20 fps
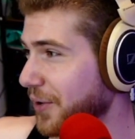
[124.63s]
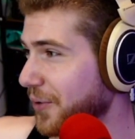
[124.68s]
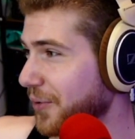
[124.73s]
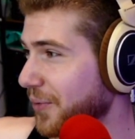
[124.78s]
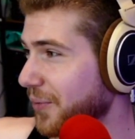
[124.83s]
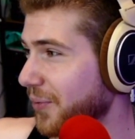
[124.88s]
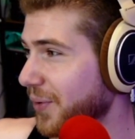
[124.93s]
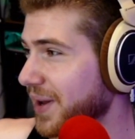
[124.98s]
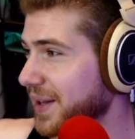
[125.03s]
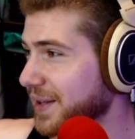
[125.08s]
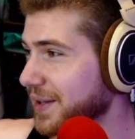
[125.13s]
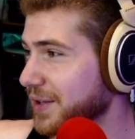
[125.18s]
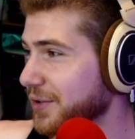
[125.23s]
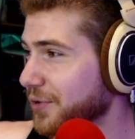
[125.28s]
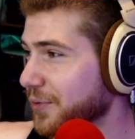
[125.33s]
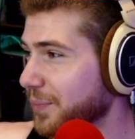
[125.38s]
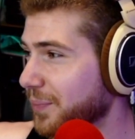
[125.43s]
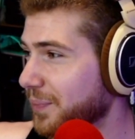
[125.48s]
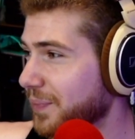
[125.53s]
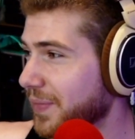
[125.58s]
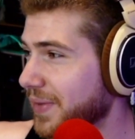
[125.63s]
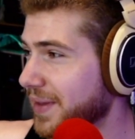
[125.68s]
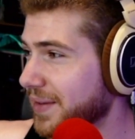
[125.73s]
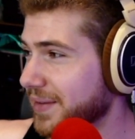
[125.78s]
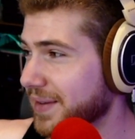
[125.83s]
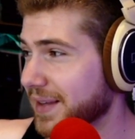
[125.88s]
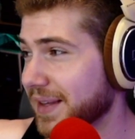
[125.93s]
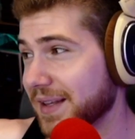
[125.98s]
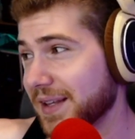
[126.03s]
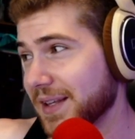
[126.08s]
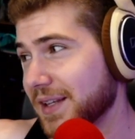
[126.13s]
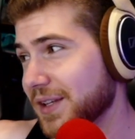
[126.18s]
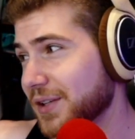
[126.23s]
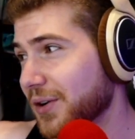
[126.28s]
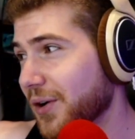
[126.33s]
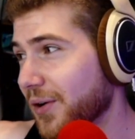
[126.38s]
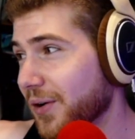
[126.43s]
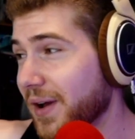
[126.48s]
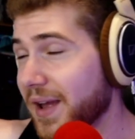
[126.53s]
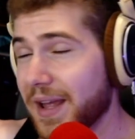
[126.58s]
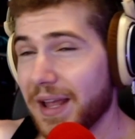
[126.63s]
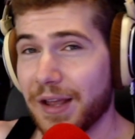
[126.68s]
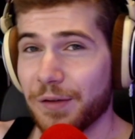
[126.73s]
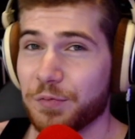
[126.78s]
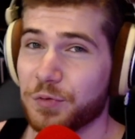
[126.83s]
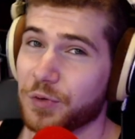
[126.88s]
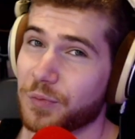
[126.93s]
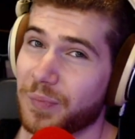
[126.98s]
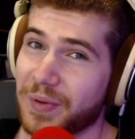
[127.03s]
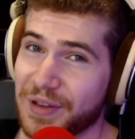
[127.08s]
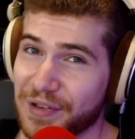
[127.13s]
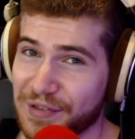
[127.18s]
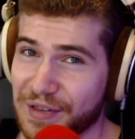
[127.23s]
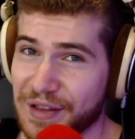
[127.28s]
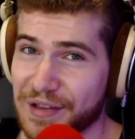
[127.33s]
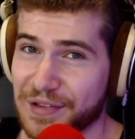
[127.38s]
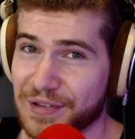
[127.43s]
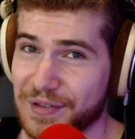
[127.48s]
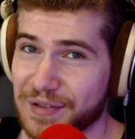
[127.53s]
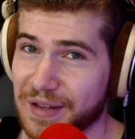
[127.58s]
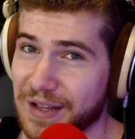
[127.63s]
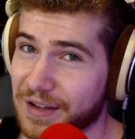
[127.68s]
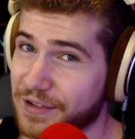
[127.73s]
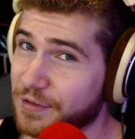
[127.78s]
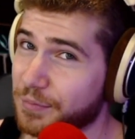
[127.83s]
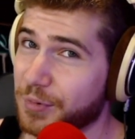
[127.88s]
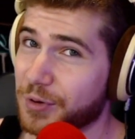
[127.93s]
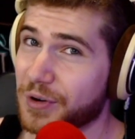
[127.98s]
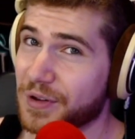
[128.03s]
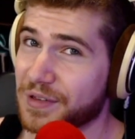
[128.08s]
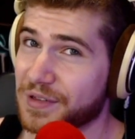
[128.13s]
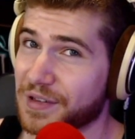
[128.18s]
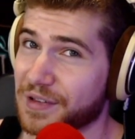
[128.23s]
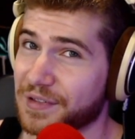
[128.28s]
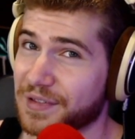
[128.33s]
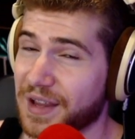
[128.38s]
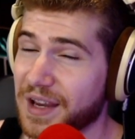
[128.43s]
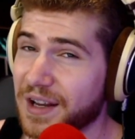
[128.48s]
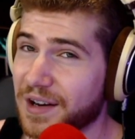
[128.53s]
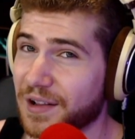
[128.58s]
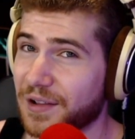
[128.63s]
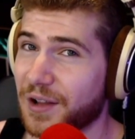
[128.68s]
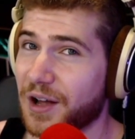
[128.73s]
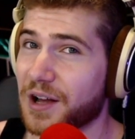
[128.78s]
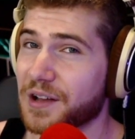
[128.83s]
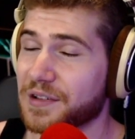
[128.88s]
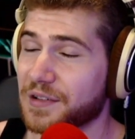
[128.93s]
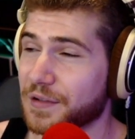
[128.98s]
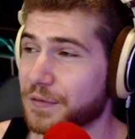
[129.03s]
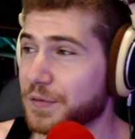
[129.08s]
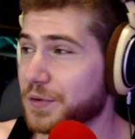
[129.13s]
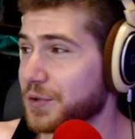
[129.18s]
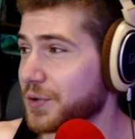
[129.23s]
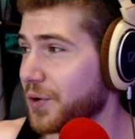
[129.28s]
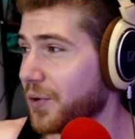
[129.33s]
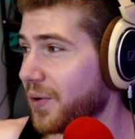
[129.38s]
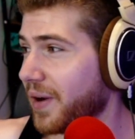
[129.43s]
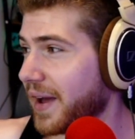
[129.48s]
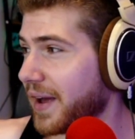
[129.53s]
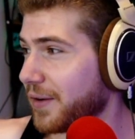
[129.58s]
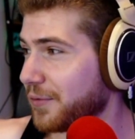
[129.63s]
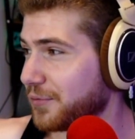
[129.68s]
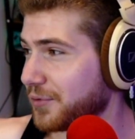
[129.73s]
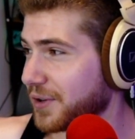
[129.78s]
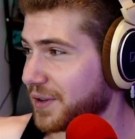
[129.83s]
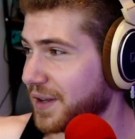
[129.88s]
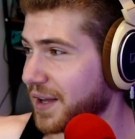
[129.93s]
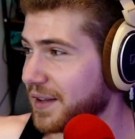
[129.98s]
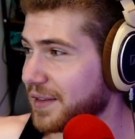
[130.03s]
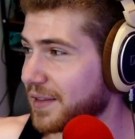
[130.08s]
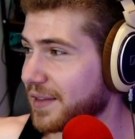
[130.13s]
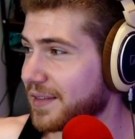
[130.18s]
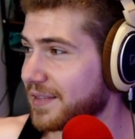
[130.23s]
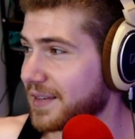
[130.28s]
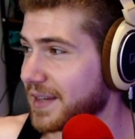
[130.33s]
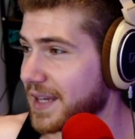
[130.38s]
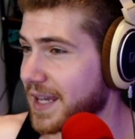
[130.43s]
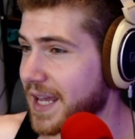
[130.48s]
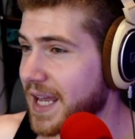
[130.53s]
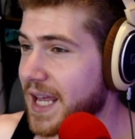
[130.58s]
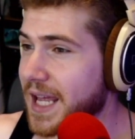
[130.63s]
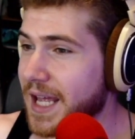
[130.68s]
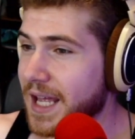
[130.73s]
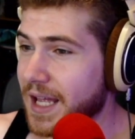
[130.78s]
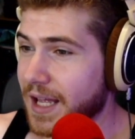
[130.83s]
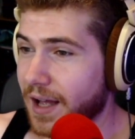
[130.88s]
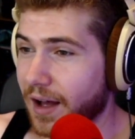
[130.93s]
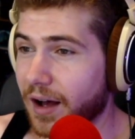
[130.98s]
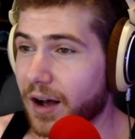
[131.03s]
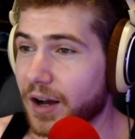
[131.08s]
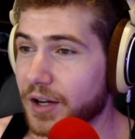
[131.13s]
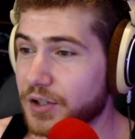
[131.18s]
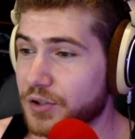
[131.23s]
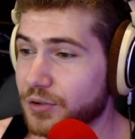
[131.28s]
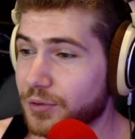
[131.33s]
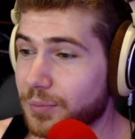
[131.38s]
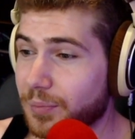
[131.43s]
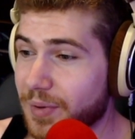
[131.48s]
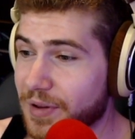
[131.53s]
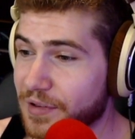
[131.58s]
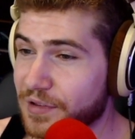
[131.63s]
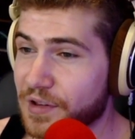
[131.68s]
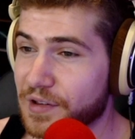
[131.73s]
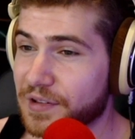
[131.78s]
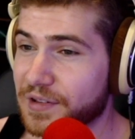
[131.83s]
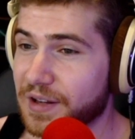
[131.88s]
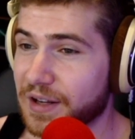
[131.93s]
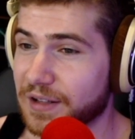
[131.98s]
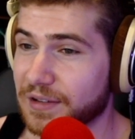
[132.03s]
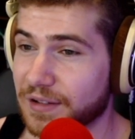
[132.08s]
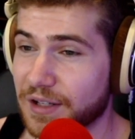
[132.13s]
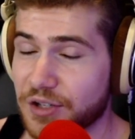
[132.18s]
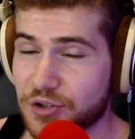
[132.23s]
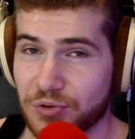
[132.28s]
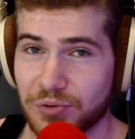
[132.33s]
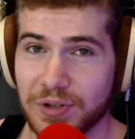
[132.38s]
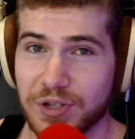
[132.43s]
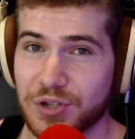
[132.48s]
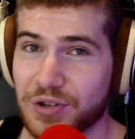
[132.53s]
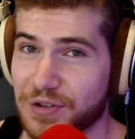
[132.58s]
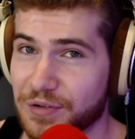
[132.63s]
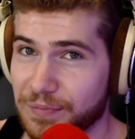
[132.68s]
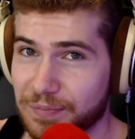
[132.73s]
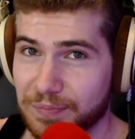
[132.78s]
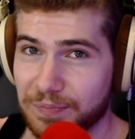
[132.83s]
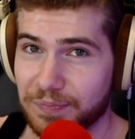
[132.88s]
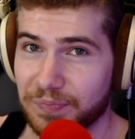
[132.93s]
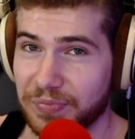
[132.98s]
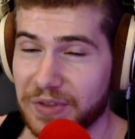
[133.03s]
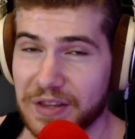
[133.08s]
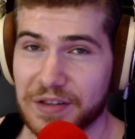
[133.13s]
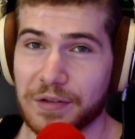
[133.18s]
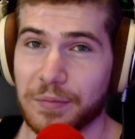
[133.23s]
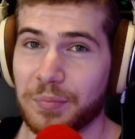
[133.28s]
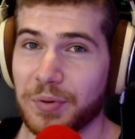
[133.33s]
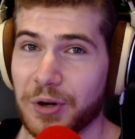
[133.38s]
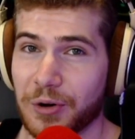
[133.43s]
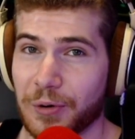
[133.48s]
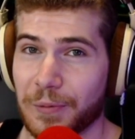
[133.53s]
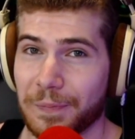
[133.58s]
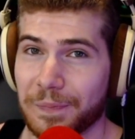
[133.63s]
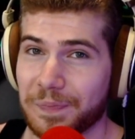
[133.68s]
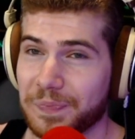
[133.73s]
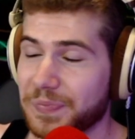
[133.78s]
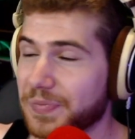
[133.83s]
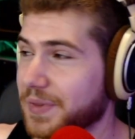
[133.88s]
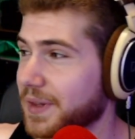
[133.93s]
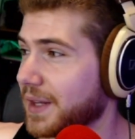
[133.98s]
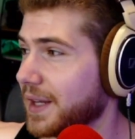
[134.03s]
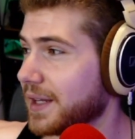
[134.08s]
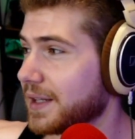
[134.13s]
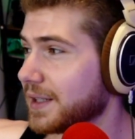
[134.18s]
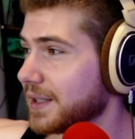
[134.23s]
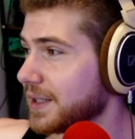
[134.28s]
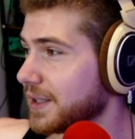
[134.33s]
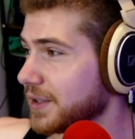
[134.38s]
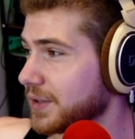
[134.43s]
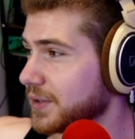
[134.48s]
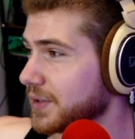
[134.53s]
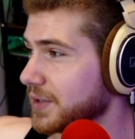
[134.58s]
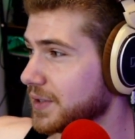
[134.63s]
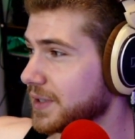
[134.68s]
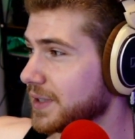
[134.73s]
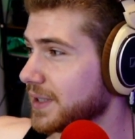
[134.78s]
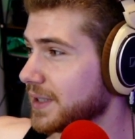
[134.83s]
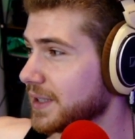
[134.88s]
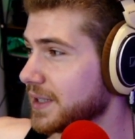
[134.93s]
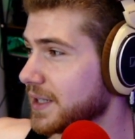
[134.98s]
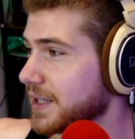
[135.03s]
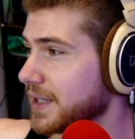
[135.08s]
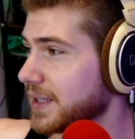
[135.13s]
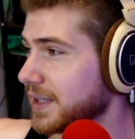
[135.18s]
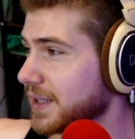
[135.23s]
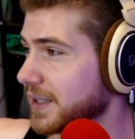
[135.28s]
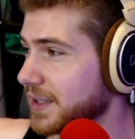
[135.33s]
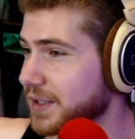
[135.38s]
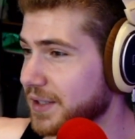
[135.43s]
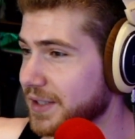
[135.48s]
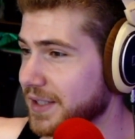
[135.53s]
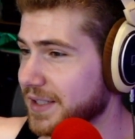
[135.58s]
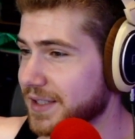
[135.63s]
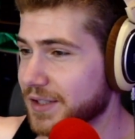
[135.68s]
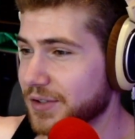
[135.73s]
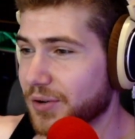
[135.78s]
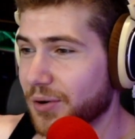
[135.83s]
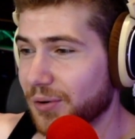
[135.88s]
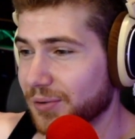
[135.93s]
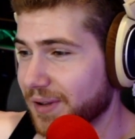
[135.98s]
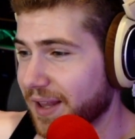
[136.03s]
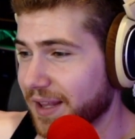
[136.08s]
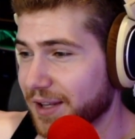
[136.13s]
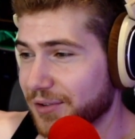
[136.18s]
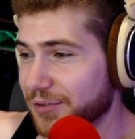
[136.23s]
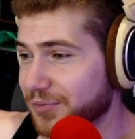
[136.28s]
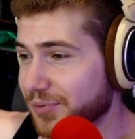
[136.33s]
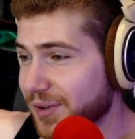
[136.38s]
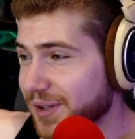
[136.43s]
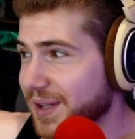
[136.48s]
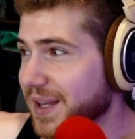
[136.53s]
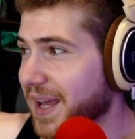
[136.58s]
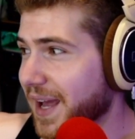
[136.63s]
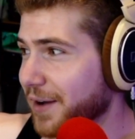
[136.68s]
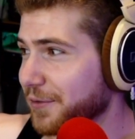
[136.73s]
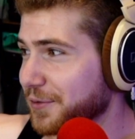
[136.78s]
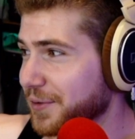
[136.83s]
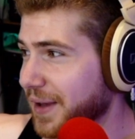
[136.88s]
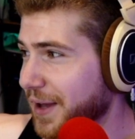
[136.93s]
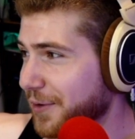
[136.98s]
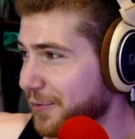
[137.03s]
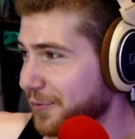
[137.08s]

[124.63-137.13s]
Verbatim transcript: when you're, you know, if your business experiences data loss, if you don't have redundancy, uh, your business can literally just disappear. You know, like you really have to have